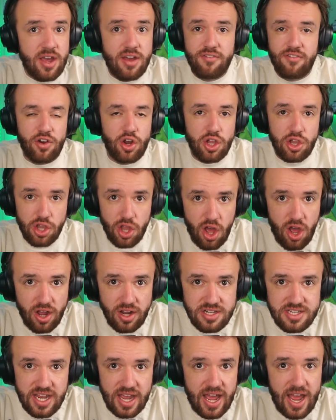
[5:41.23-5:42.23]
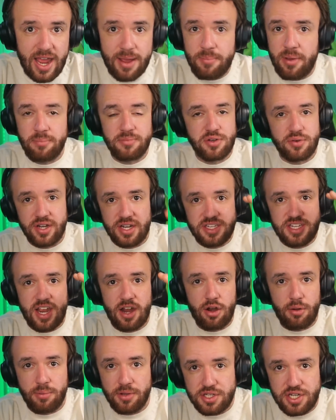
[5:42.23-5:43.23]
for a long time. I'm doing a
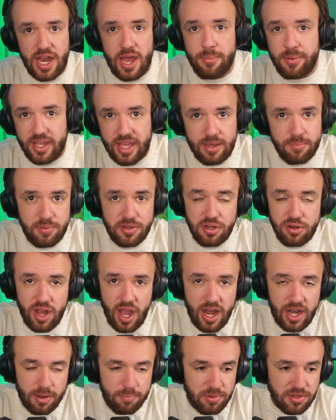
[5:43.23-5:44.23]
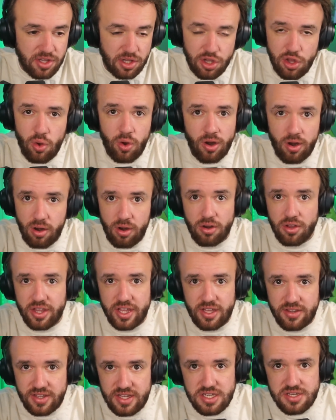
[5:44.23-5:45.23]
terrible job of keeping you caught up on the lore early
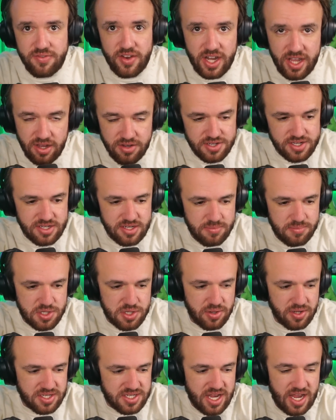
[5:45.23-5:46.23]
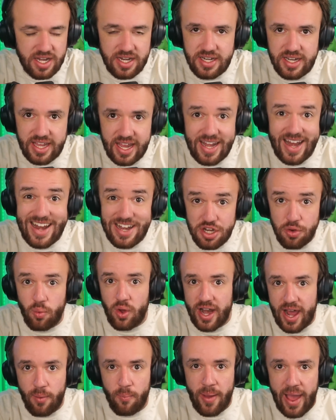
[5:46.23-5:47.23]
in these videos because I'm so excited to get into what
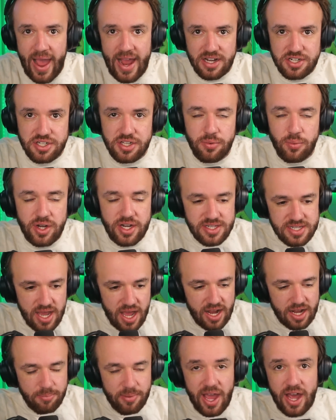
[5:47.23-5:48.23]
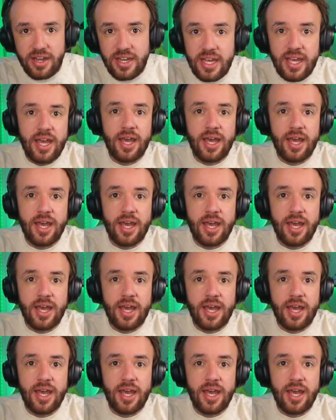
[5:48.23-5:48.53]
I actually want to talk about.